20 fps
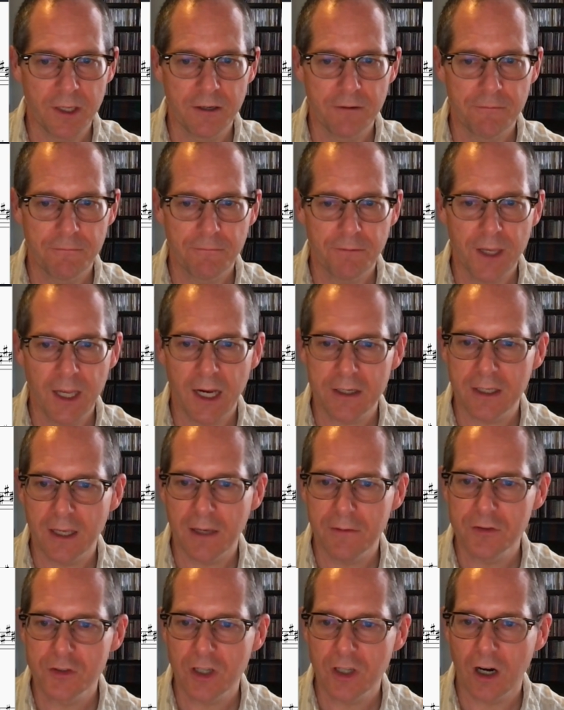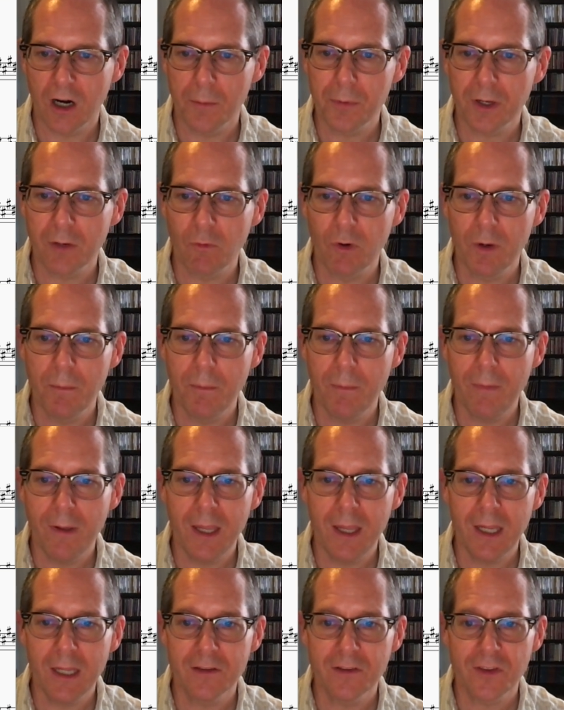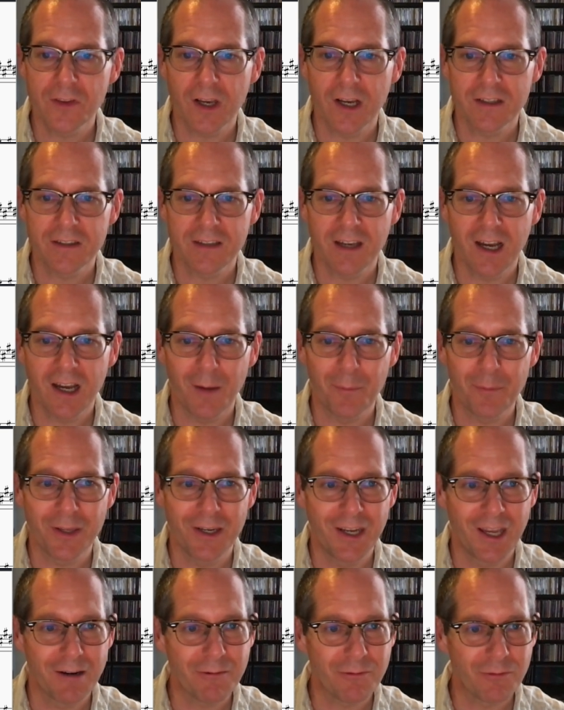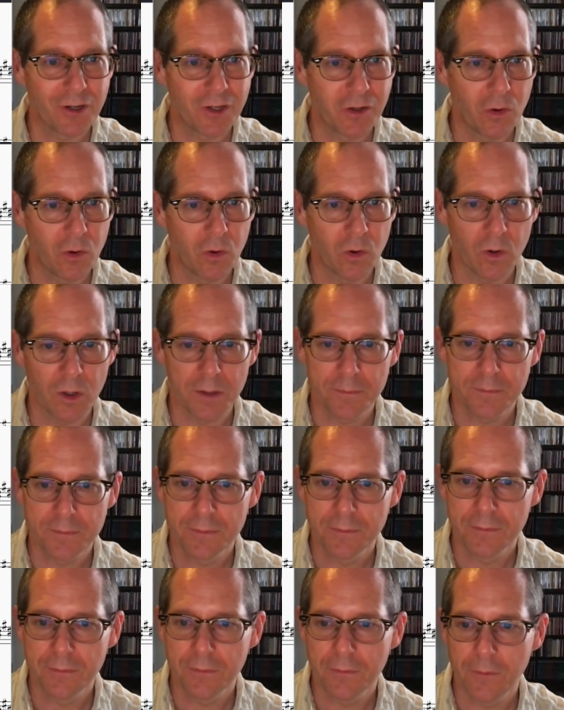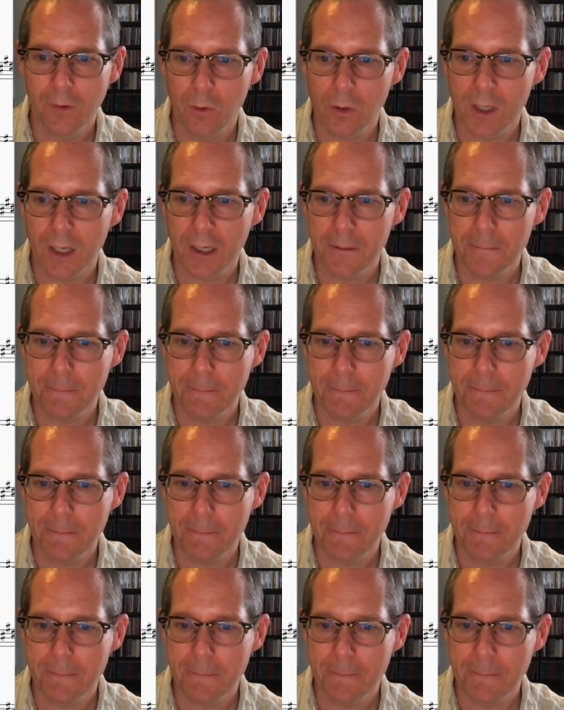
in fact F sharp remains on top in every chord. Okay,